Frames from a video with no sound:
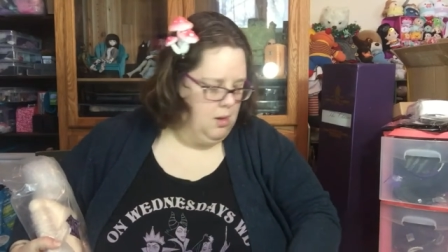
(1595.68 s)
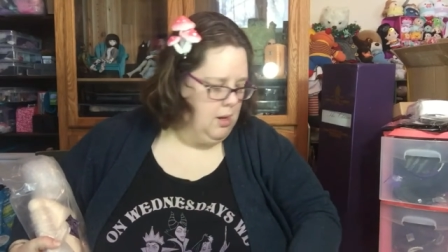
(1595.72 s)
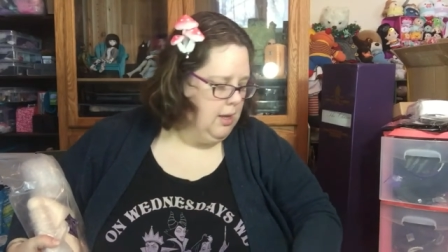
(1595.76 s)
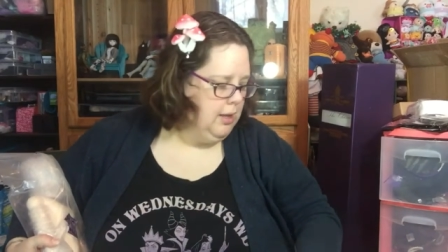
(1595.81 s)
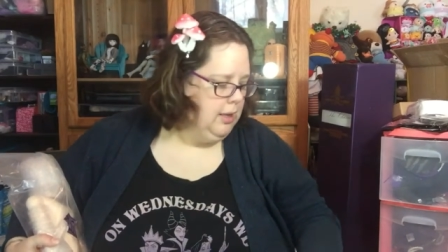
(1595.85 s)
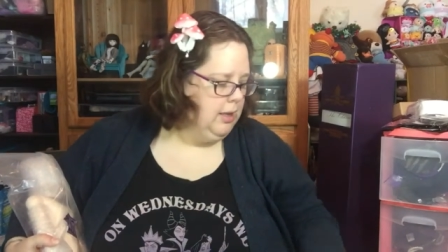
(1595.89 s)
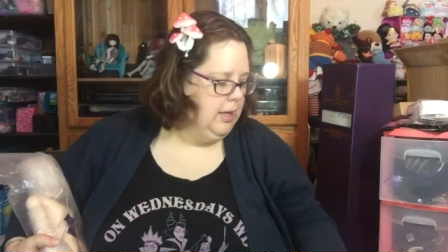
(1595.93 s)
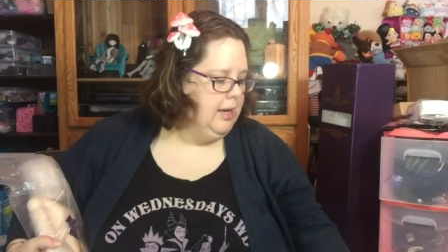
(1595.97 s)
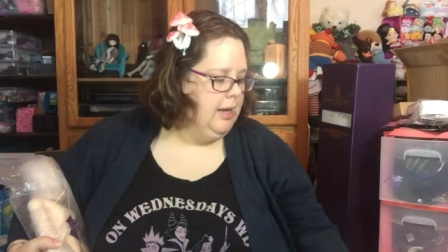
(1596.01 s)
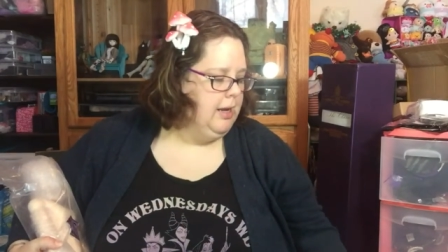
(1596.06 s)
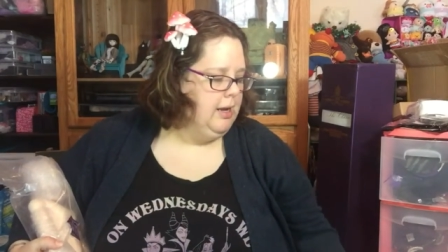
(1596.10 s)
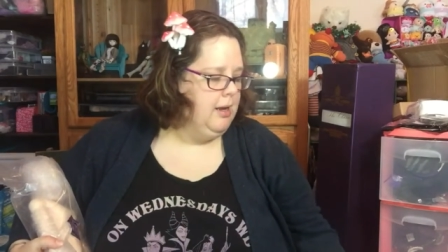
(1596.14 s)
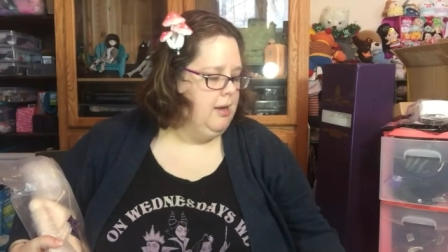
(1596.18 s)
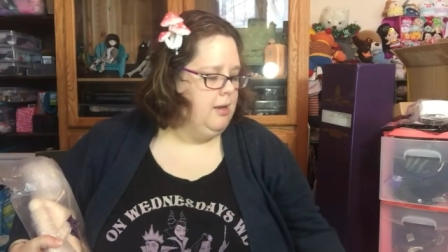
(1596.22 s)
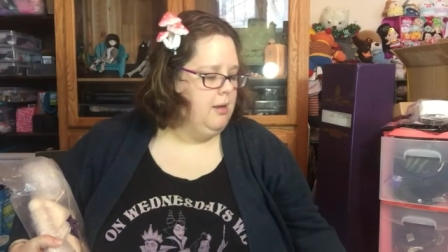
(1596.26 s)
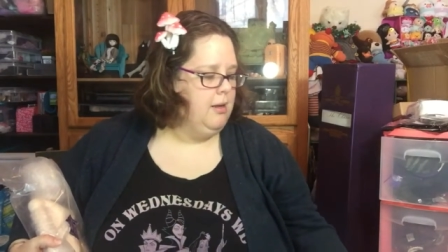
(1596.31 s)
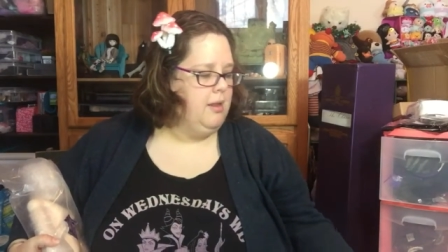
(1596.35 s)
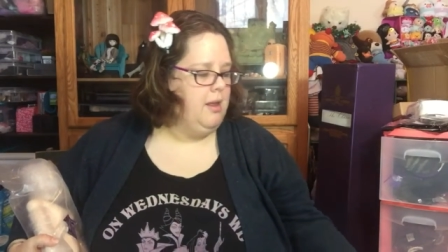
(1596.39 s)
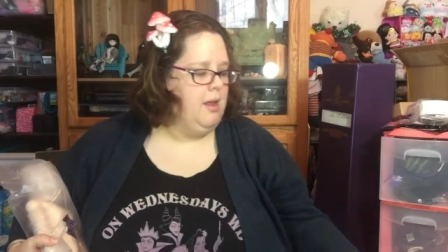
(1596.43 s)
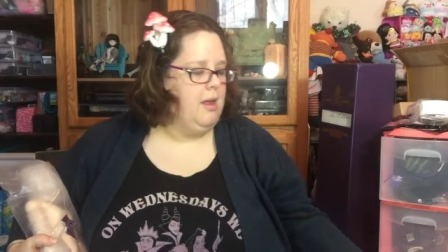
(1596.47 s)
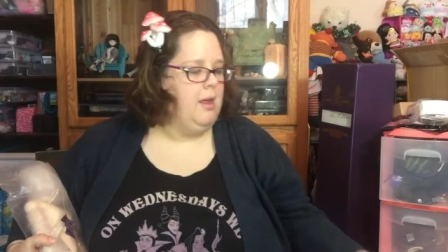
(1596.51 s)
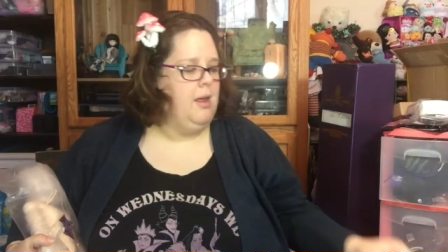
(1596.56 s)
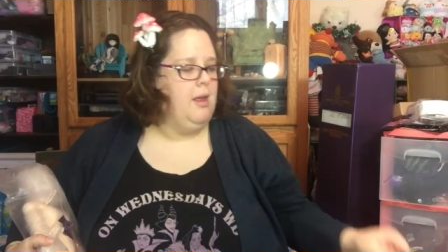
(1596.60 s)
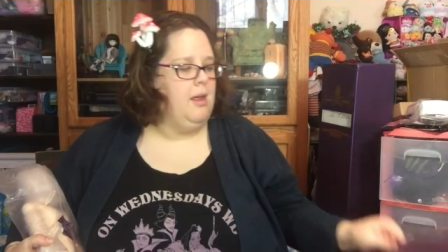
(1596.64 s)
I like it.
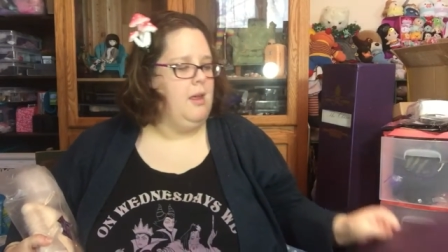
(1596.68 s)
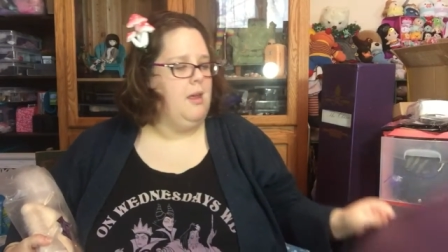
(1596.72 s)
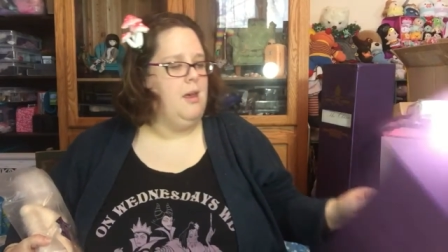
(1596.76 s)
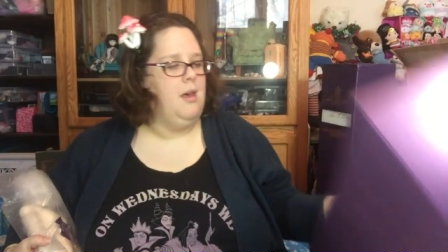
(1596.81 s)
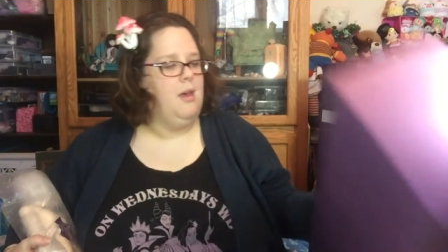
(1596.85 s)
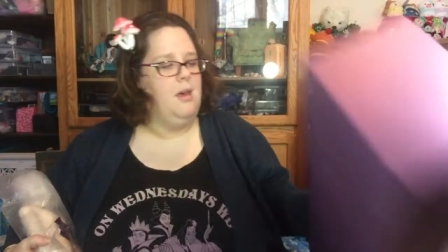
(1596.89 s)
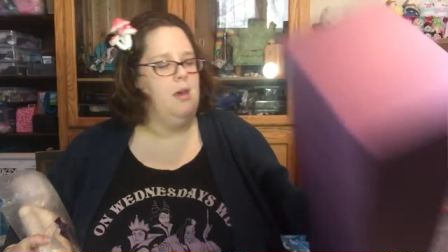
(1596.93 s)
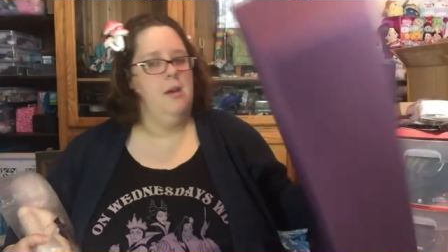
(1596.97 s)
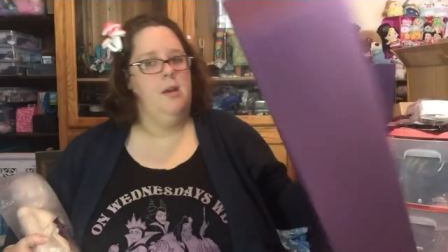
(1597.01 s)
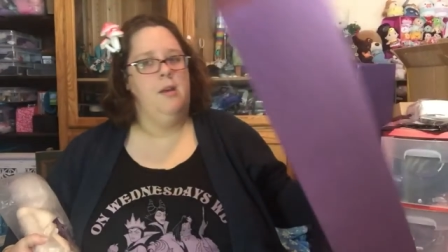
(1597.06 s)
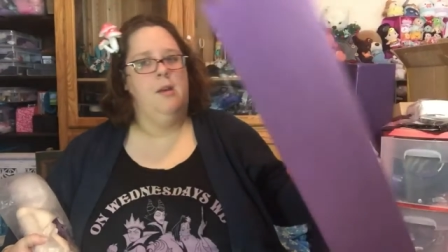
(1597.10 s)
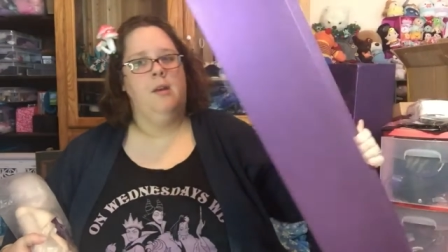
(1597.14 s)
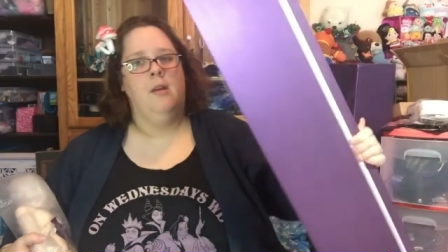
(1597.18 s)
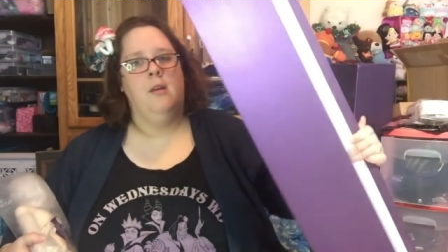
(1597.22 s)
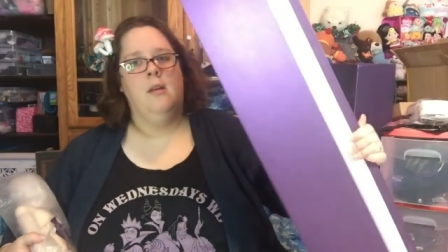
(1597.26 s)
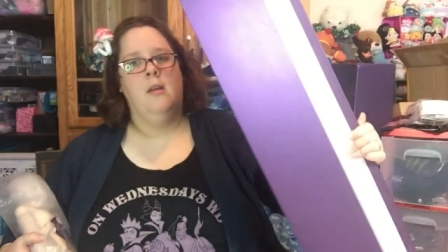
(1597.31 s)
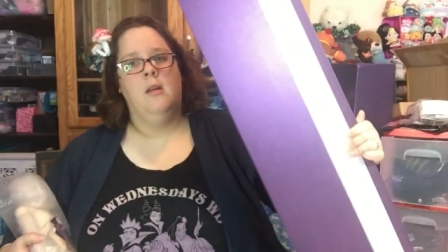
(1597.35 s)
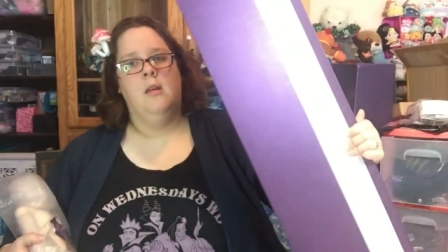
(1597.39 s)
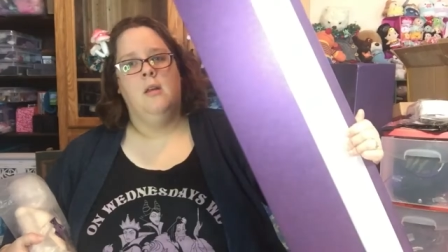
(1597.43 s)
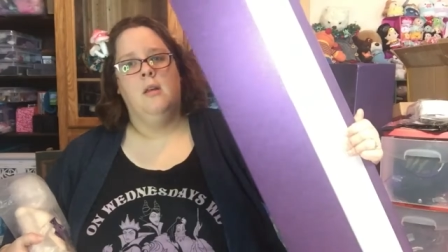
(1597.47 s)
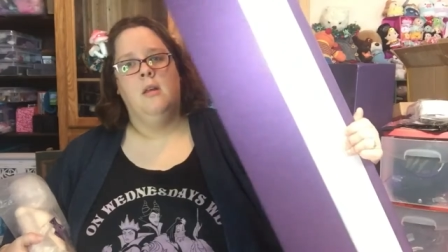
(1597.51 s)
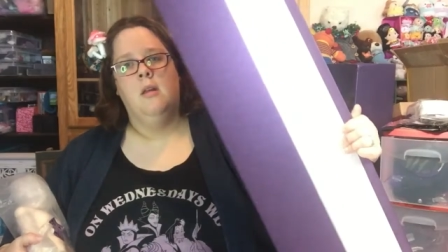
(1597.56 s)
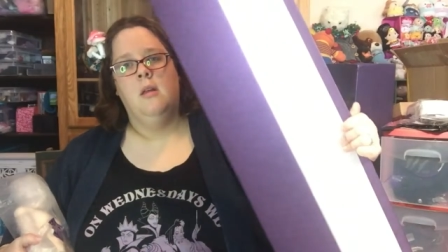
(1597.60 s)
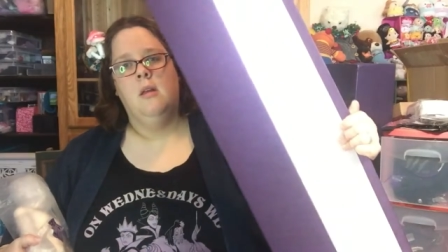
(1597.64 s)
They,
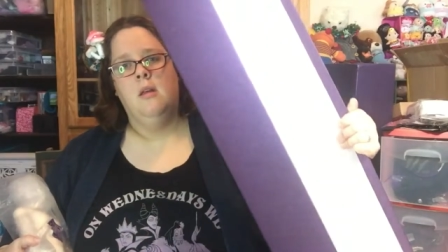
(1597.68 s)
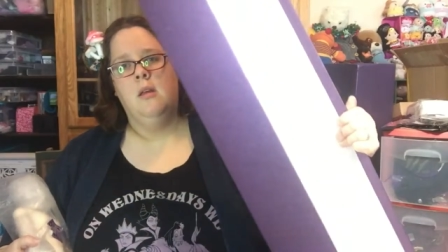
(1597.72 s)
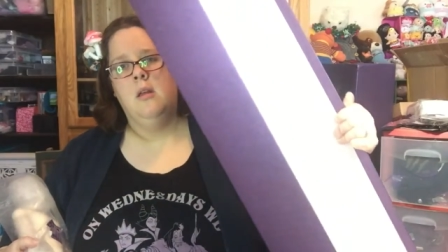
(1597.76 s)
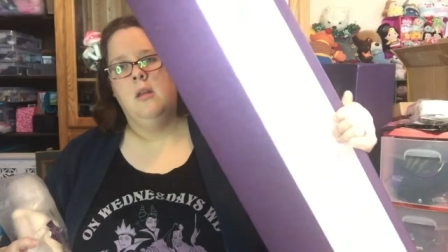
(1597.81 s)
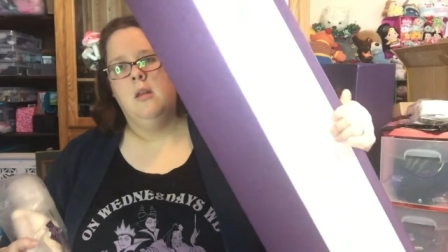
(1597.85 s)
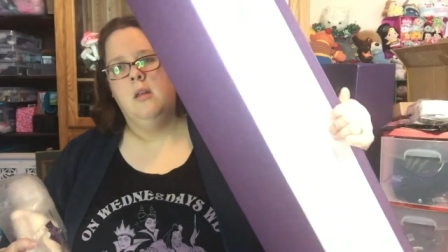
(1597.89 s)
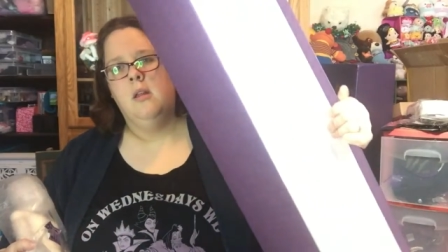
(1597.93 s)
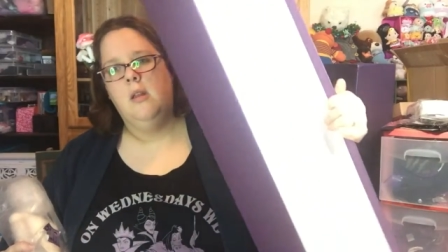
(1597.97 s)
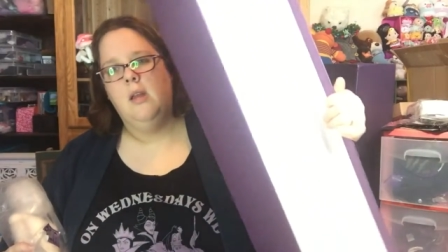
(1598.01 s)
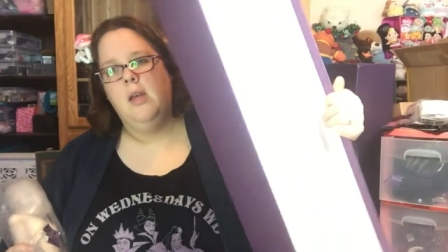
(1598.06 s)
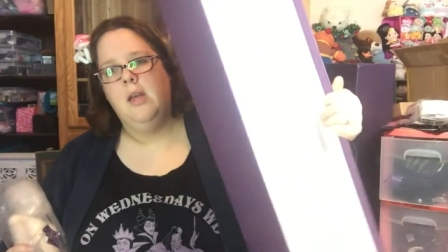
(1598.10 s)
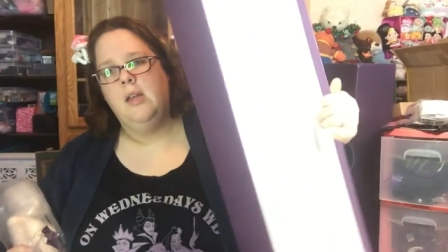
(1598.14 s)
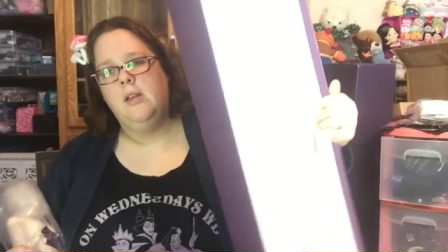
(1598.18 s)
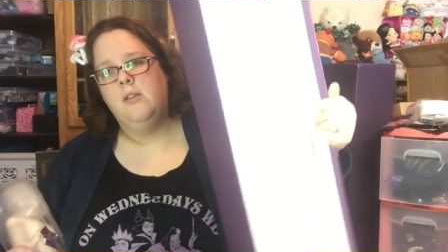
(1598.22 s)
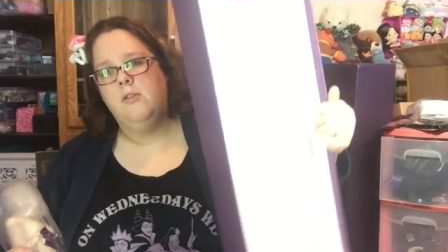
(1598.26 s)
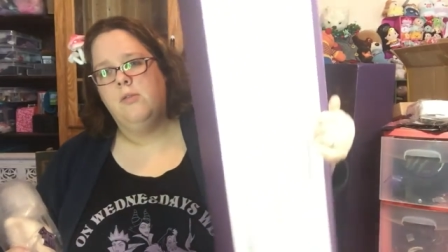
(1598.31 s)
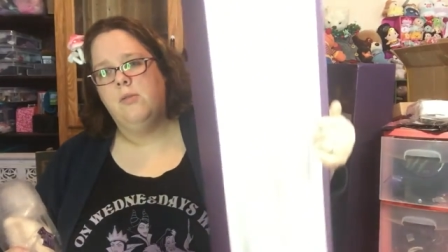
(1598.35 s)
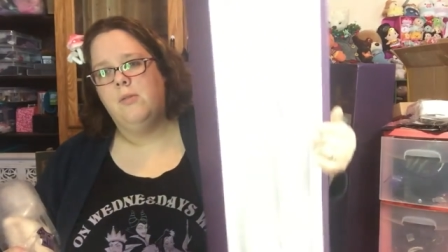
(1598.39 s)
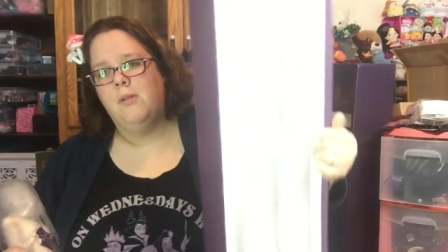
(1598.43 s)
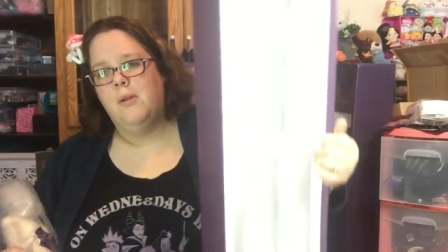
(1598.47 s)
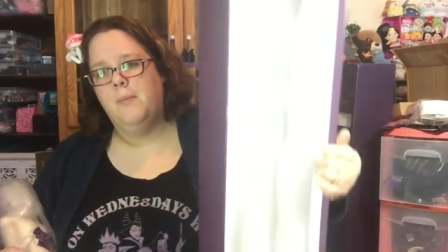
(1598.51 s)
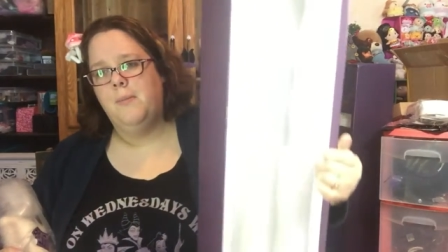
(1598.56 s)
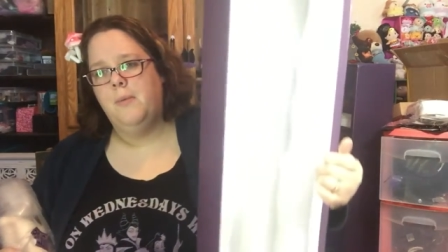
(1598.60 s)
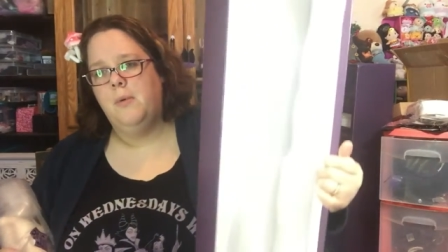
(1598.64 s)
uh, like
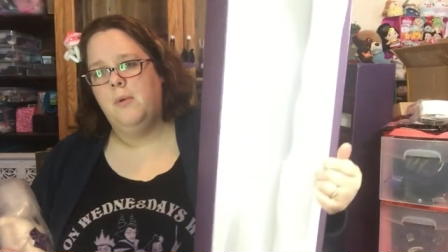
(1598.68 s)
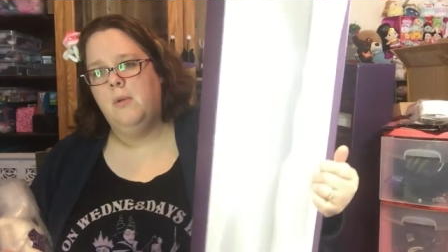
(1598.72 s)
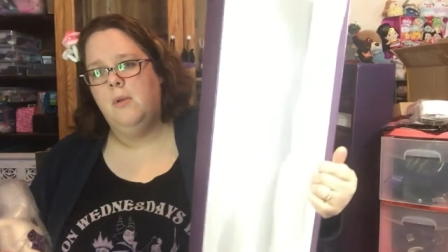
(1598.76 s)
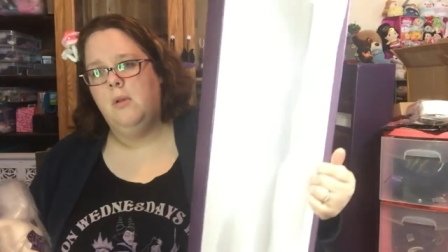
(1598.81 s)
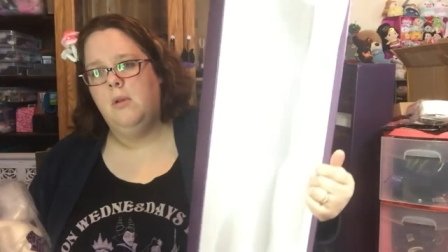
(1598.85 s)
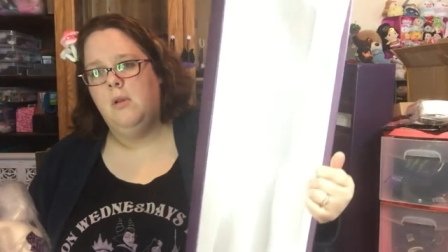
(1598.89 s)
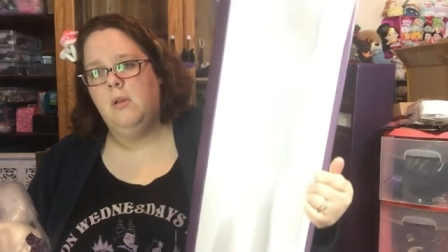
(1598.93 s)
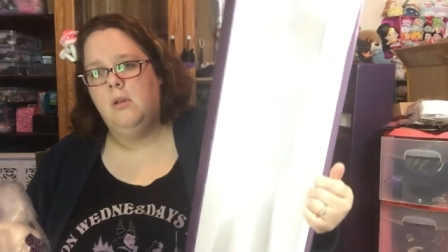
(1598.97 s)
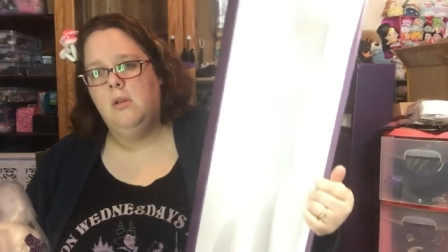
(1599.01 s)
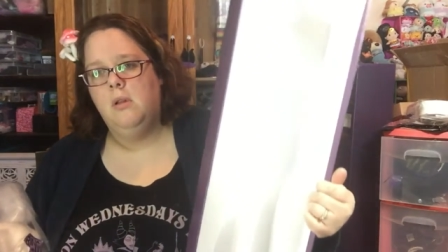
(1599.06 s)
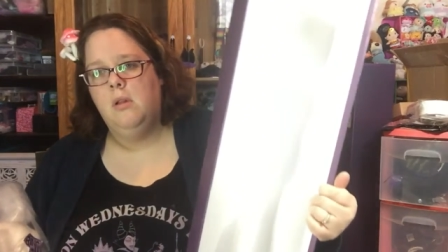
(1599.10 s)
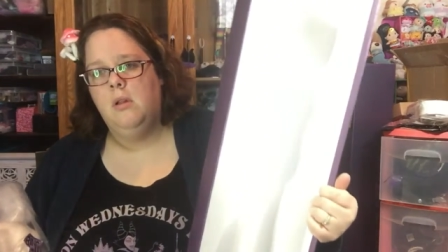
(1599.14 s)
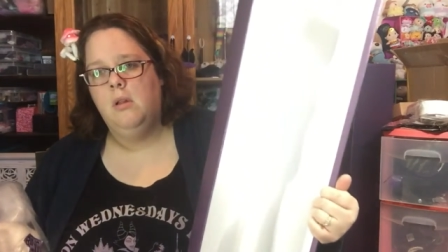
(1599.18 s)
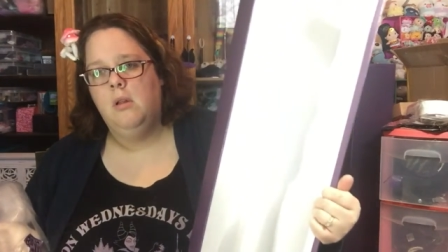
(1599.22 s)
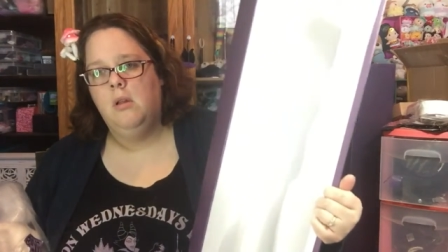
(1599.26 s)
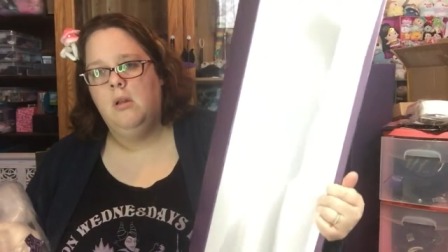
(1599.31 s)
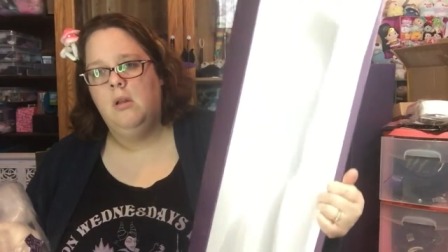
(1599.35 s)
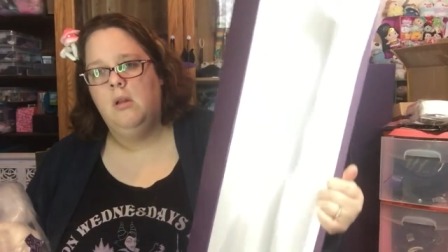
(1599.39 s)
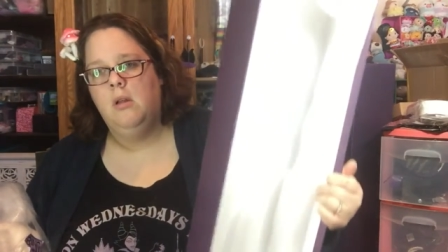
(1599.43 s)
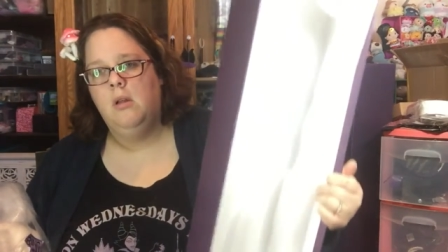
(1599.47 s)
triple